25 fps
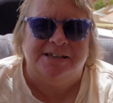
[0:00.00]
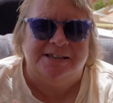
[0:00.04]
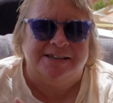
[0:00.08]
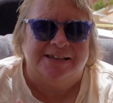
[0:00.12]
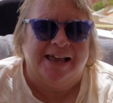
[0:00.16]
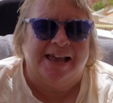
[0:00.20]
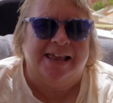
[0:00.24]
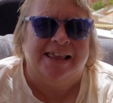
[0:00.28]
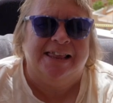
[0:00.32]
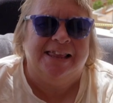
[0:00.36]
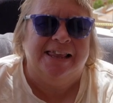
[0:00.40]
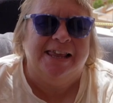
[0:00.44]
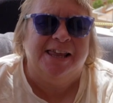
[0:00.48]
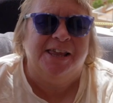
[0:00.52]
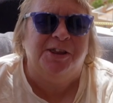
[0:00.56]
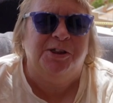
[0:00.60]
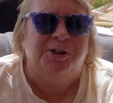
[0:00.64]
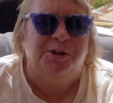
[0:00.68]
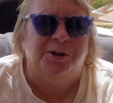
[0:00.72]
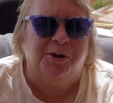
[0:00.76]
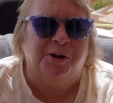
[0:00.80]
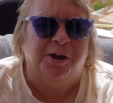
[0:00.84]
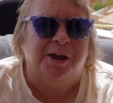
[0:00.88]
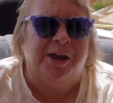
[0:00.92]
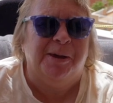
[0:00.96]
Send it
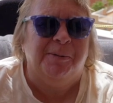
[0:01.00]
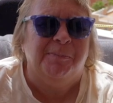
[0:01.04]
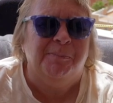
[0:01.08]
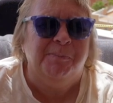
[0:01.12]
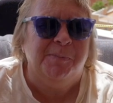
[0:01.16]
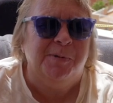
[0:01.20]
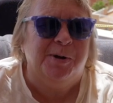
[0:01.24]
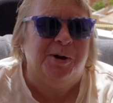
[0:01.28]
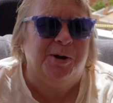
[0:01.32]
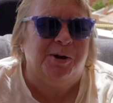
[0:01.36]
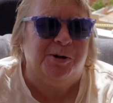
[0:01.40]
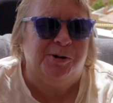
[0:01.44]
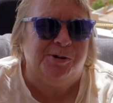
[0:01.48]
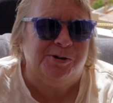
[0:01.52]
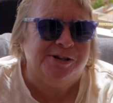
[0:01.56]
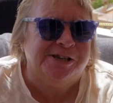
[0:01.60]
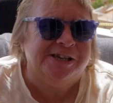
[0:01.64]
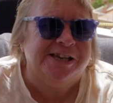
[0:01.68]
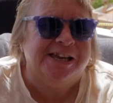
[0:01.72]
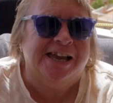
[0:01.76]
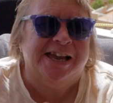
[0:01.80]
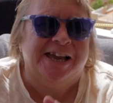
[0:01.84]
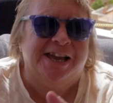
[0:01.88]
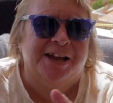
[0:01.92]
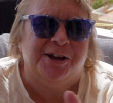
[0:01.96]
to him because
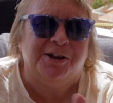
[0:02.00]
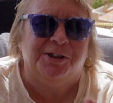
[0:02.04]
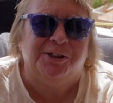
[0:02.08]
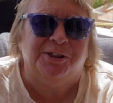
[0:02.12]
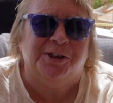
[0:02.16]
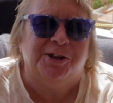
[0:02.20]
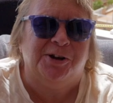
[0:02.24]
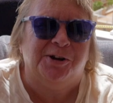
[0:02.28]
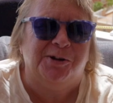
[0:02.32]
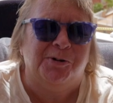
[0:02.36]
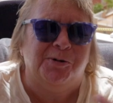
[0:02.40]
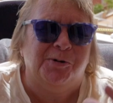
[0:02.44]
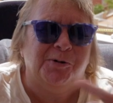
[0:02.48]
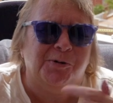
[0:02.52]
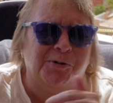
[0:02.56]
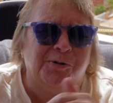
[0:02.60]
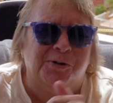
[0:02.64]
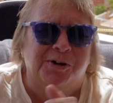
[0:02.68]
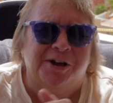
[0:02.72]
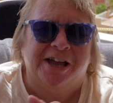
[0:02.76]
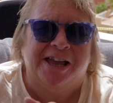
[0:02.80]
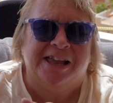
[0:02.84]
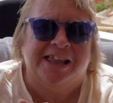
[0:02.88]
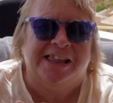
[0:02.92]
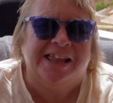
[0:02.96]
he's gonna
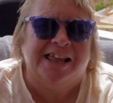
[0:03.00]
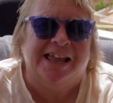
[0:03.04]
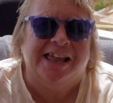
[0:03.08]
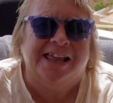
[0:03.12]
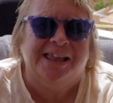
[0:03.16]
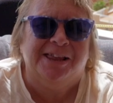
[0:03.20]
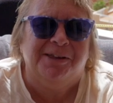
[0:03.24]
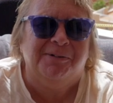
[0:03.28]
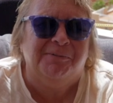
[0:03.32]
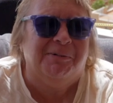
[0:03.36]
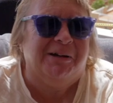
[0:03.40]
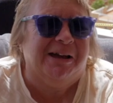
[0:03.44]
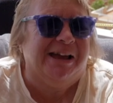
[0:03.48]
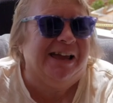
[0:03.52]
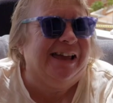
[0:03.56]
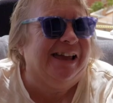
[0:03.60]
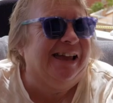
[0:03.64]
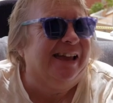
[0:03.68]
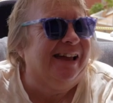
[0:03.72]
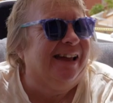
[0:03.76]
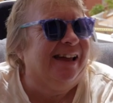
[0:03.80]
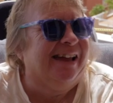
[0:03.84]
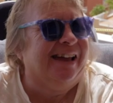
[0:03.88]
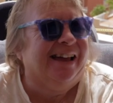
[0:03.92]
cook it anyway.